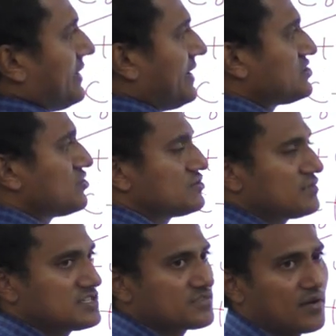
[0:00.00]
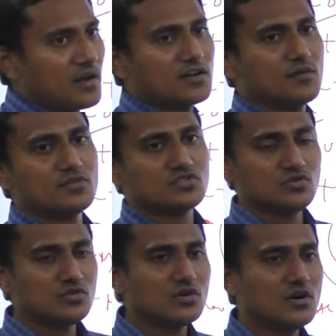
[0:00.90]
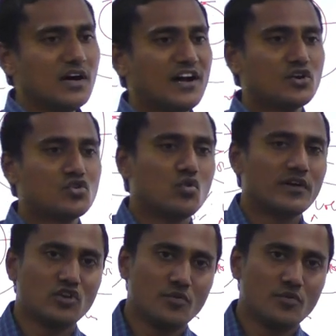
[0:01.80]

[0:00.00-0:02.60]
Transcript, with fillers: Ionosphere is from 100 kilometers to 200